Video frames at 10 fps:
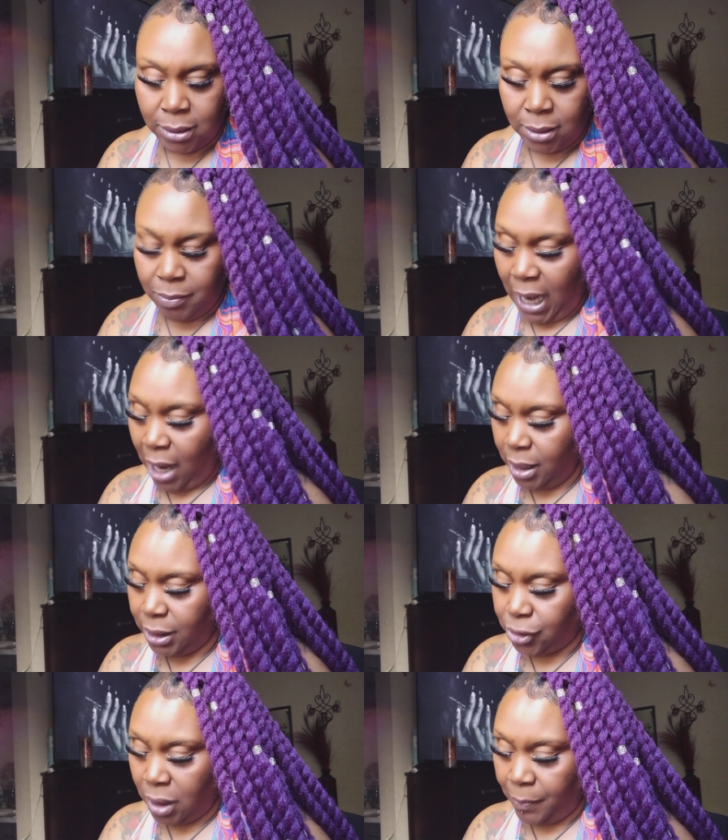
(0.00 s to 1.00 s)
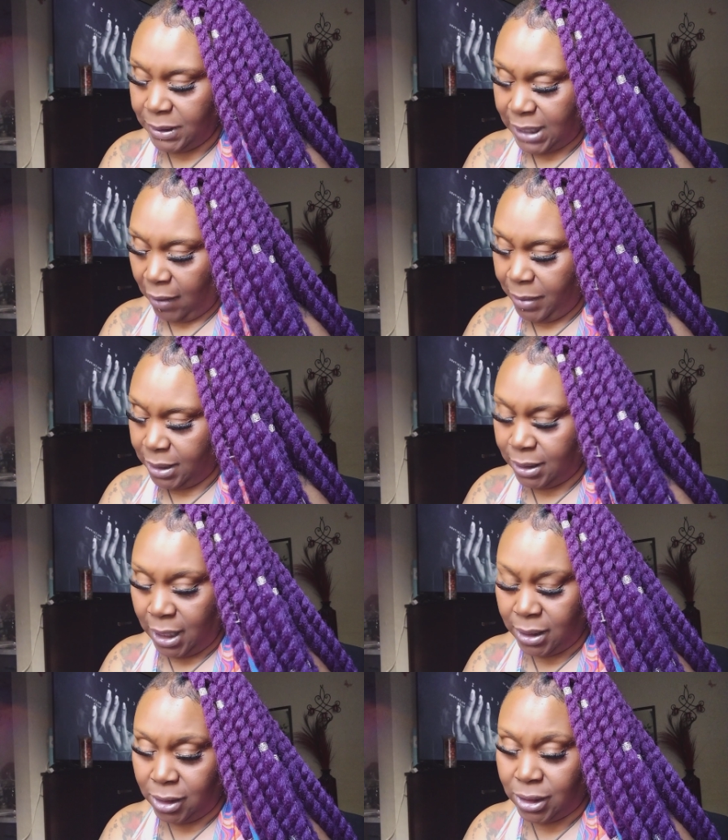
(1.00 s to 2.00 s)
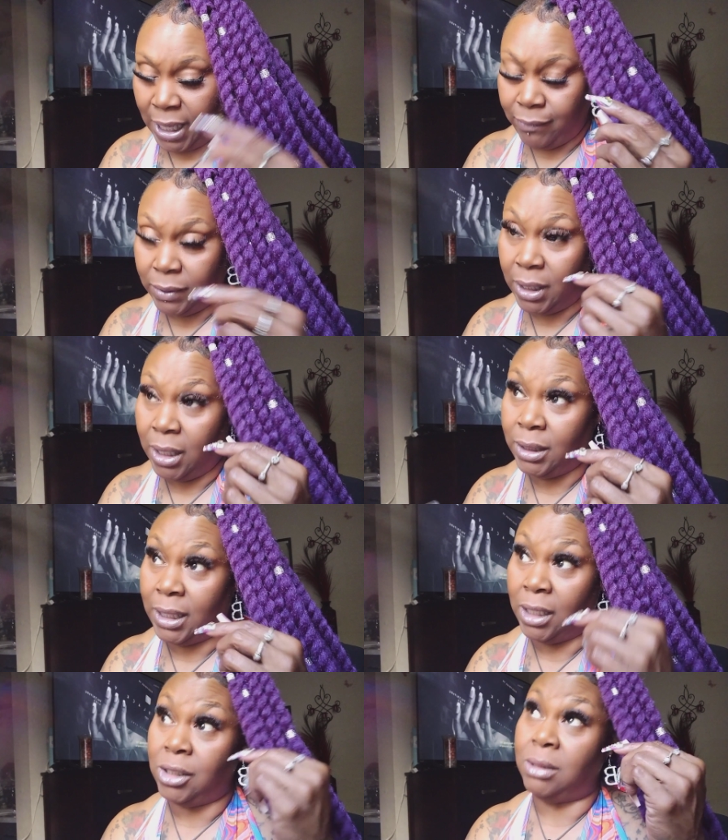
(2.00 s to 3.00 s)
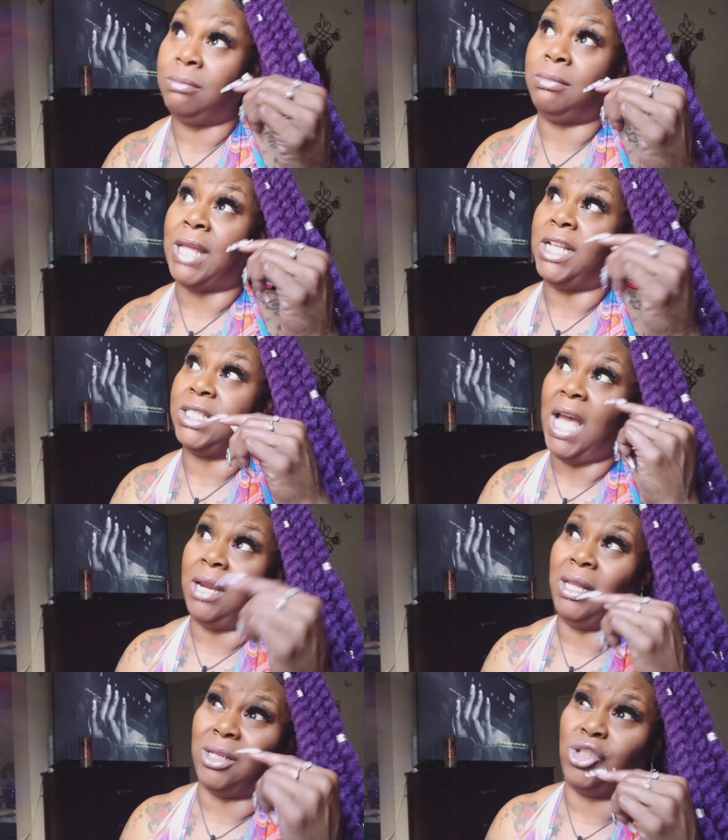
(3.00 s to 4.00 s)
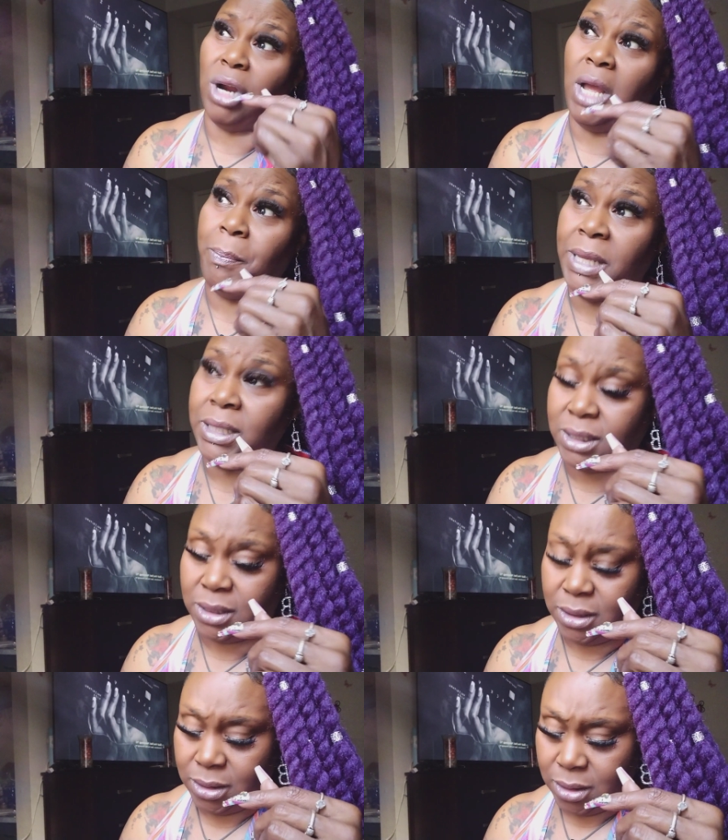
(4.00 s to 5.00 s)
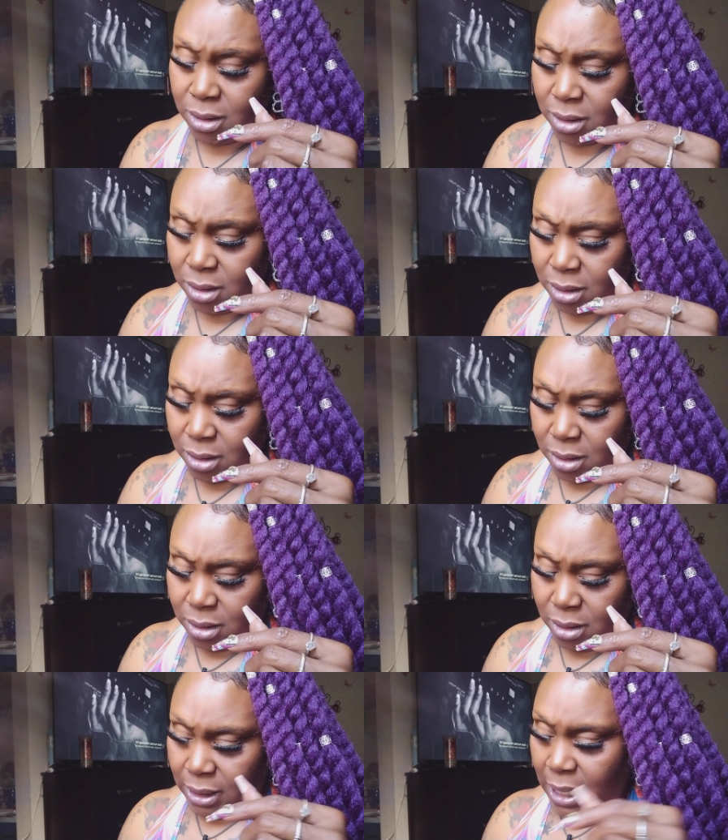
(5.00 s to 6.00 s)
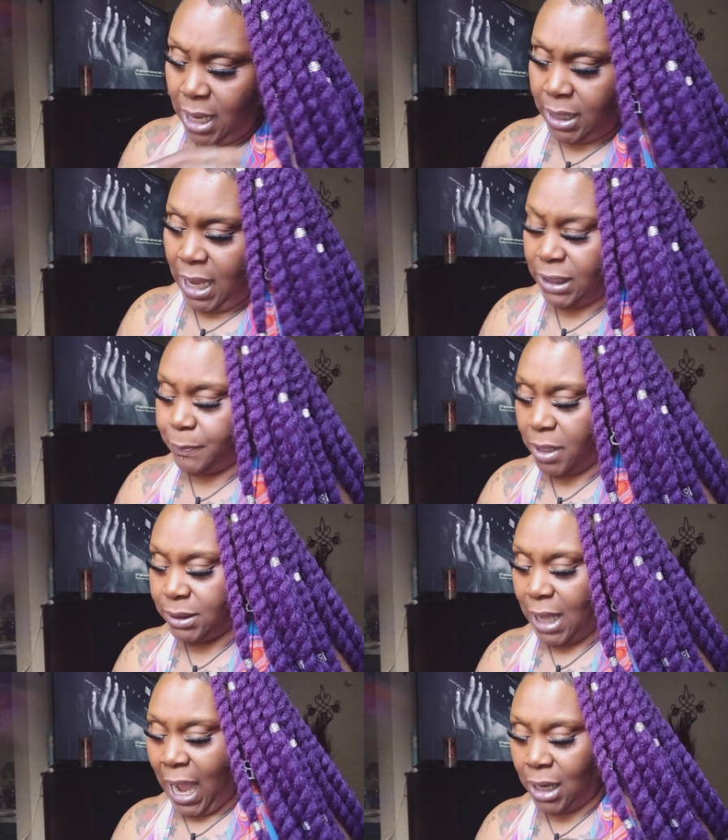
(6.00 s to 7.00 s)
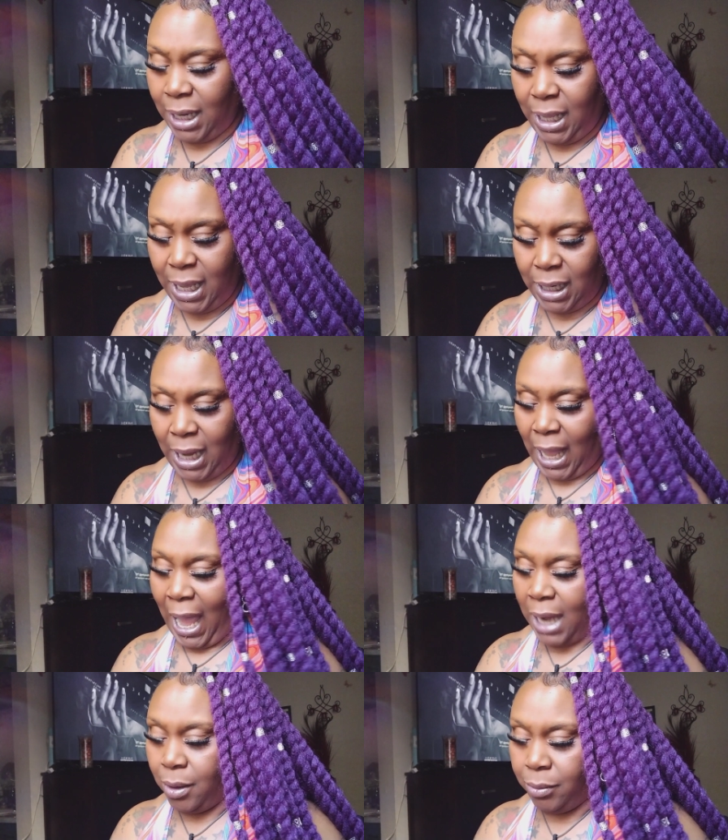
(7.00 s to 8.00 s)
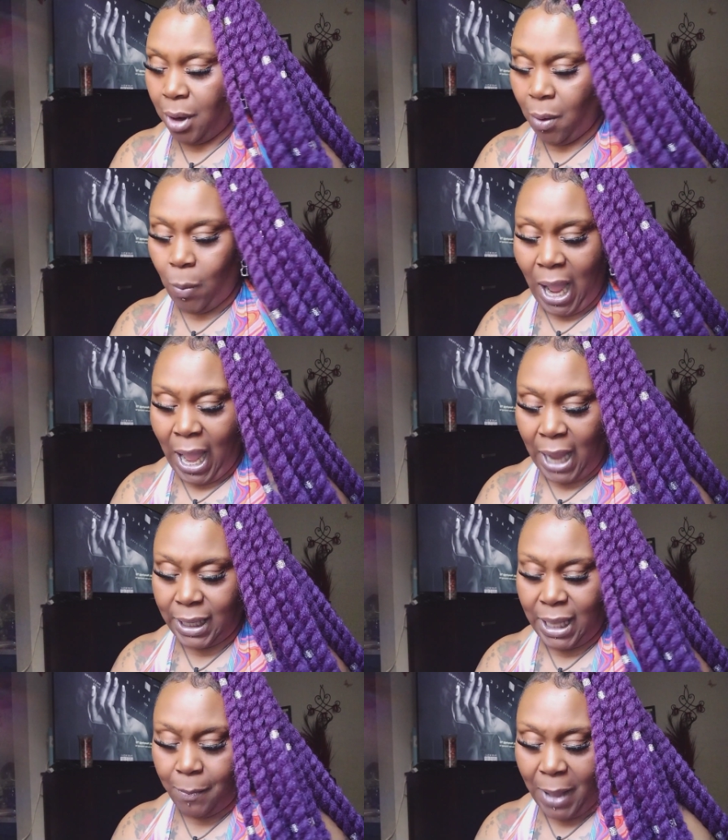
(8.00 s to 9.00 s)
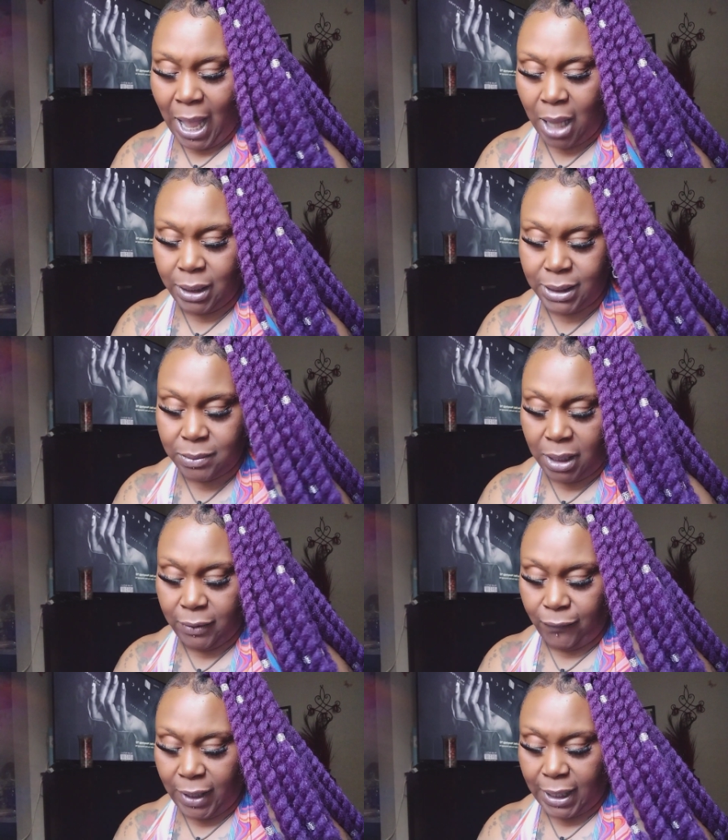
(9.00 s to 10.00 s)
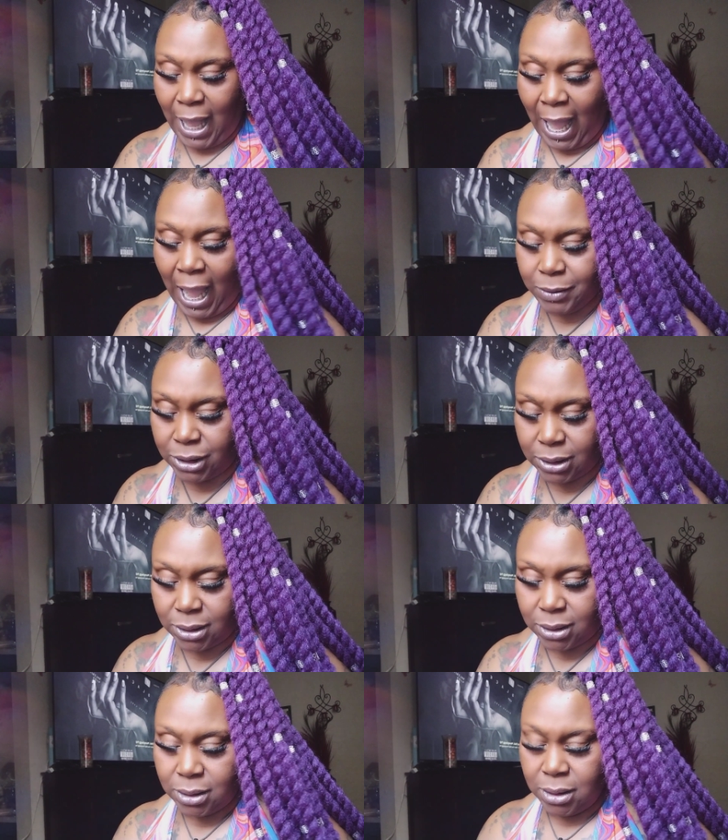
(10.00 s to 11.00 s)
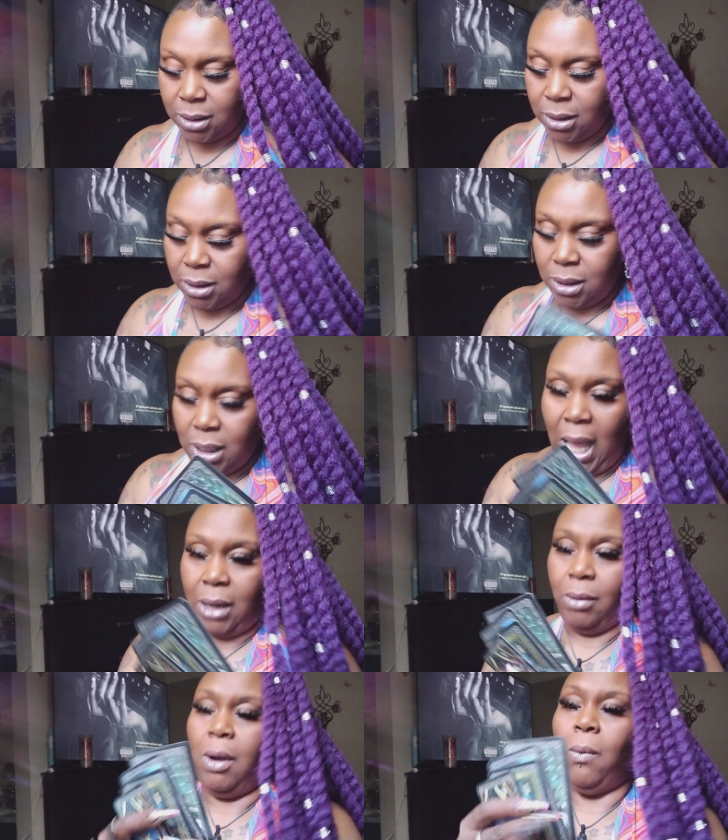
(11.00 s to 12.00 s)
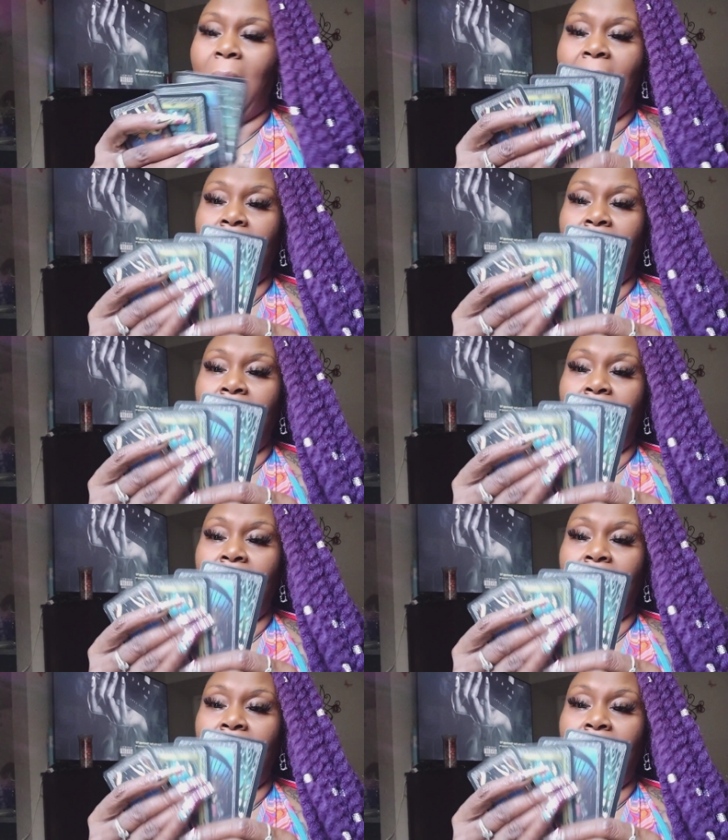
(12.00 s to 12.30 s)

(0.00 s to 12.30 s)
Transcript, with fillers: But I heard the trumpets have been, the, the, they, the, the, they sounded the trumpets. Yeah, now this person all in the head, like, I don't know why I kept all these motherfucking options. I don't know why I